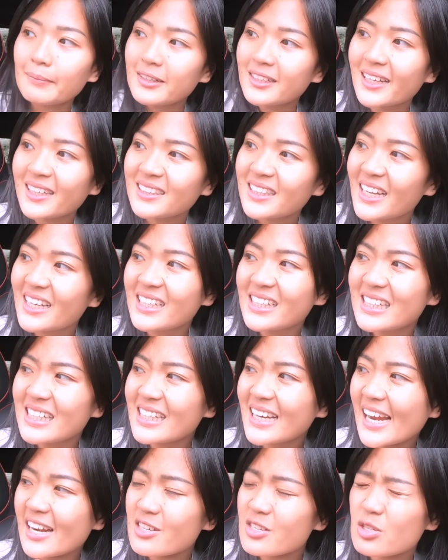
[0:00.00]
glad that
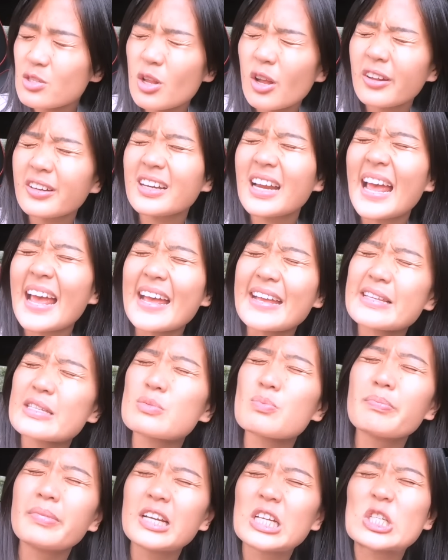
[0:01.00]
there's not
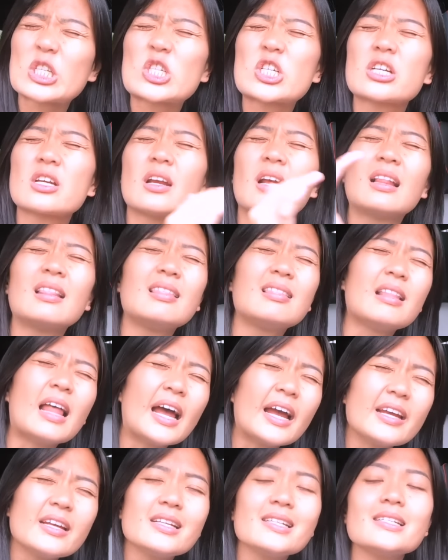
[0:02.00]
as much
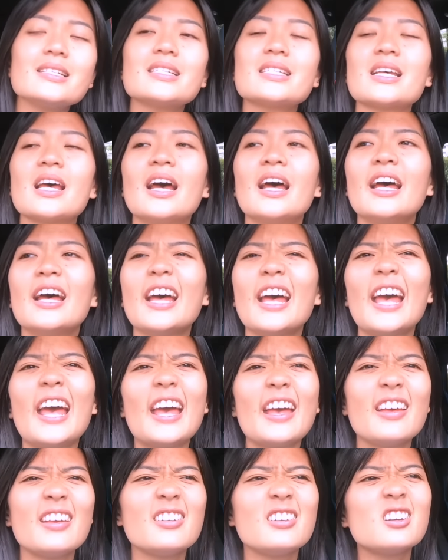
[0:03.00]
lines
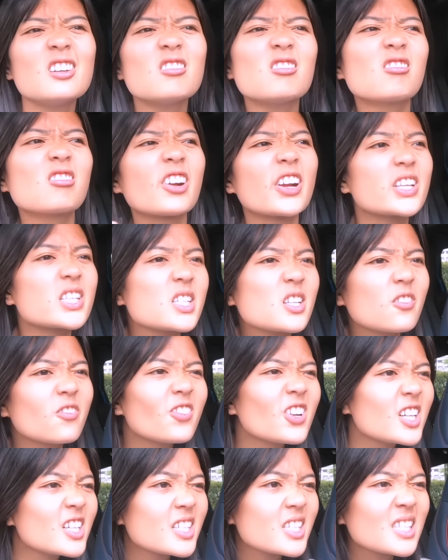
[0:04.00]
and
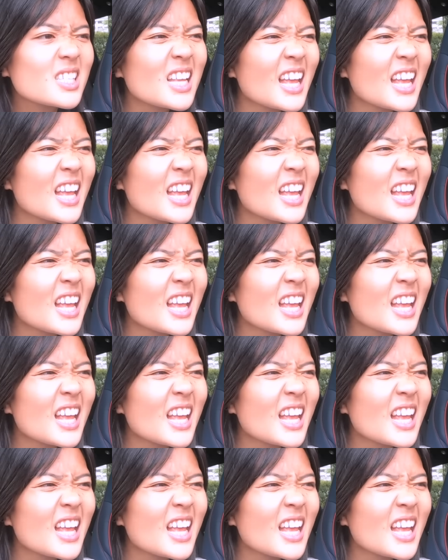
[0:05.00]
aggressiveness